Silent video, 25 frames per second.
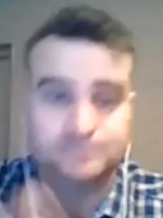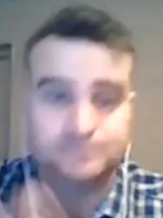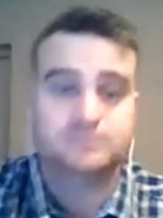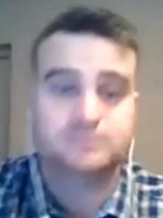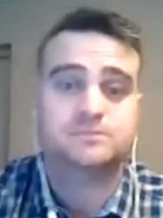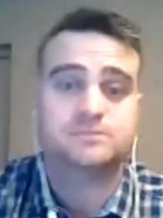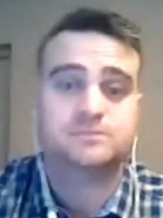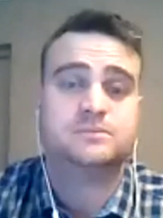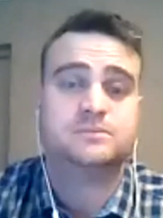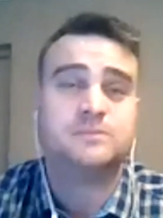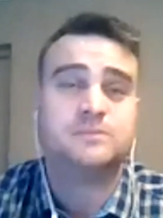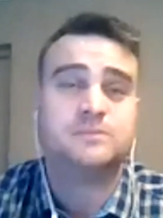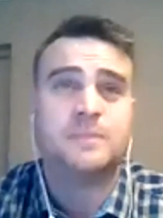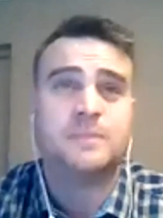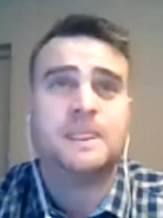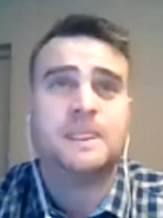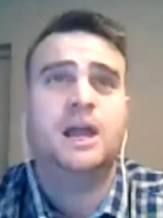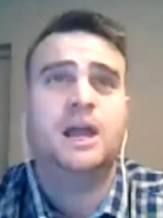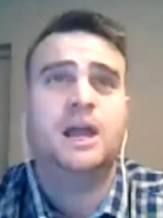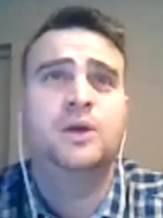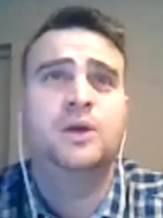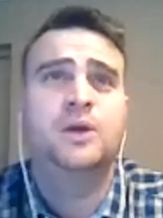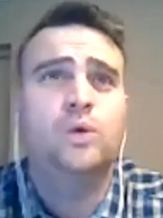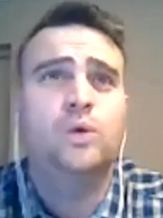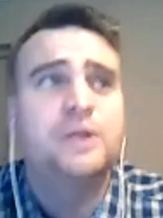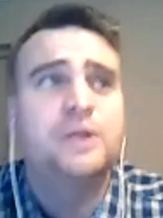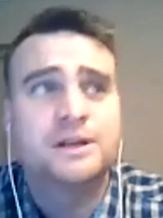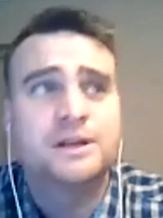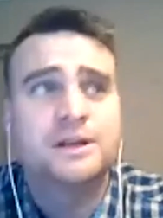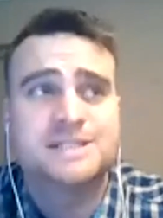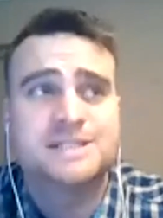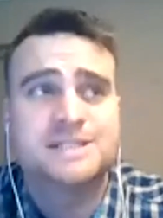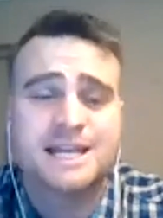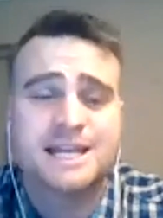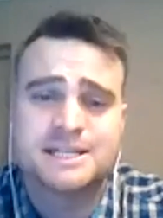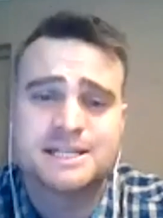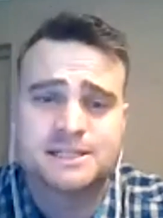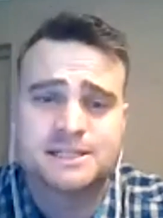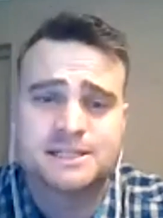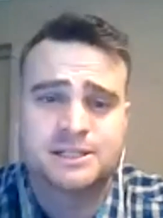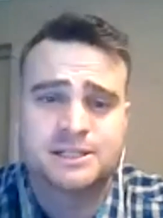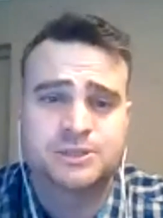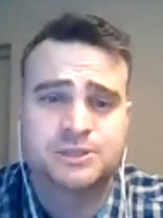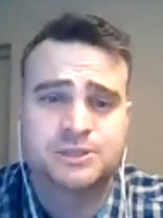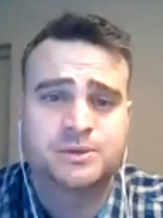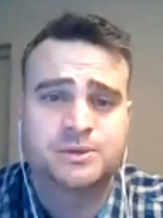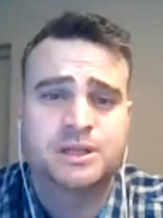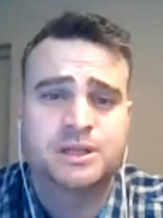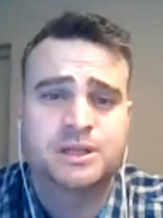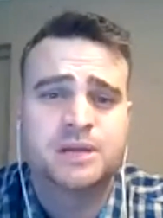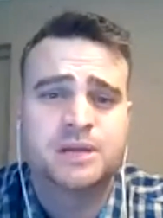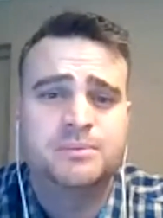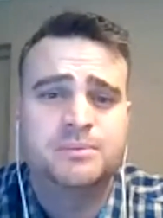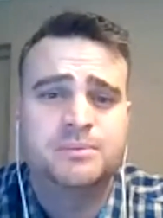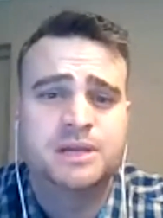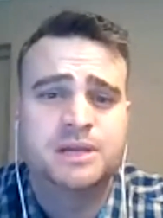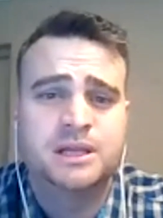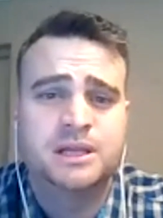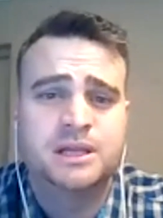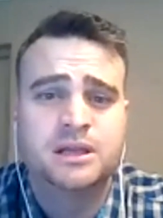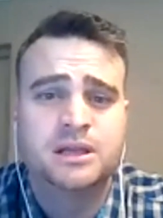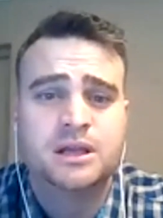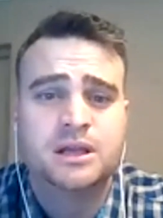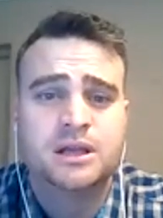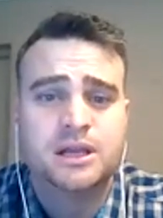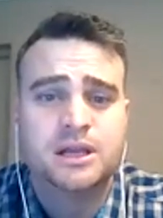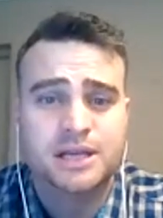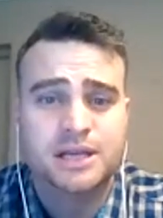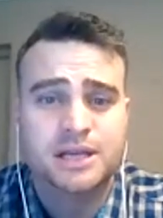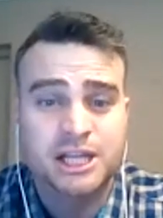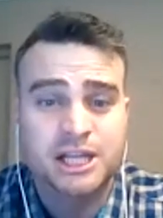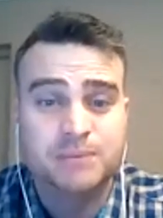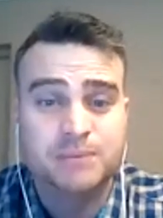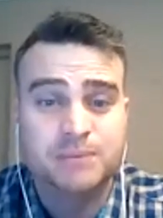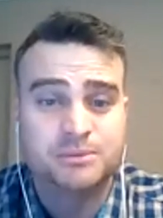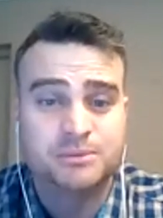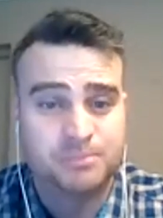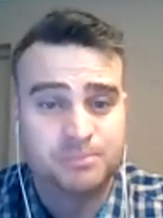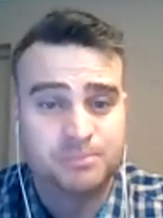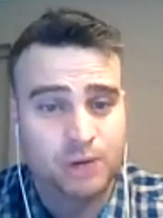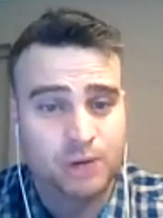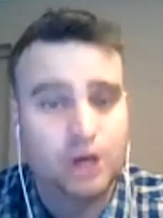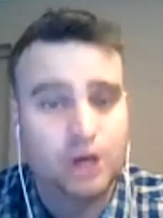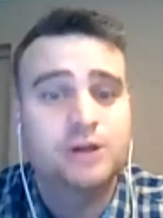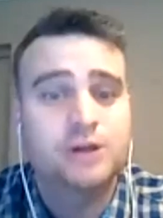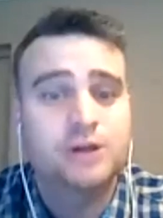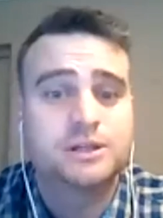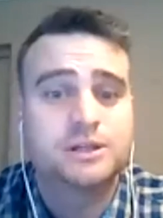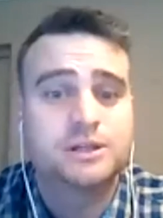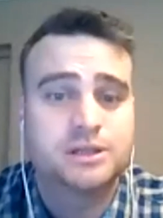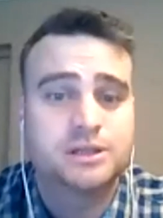Mm-hmm. And all those assets would then be deemed blocked.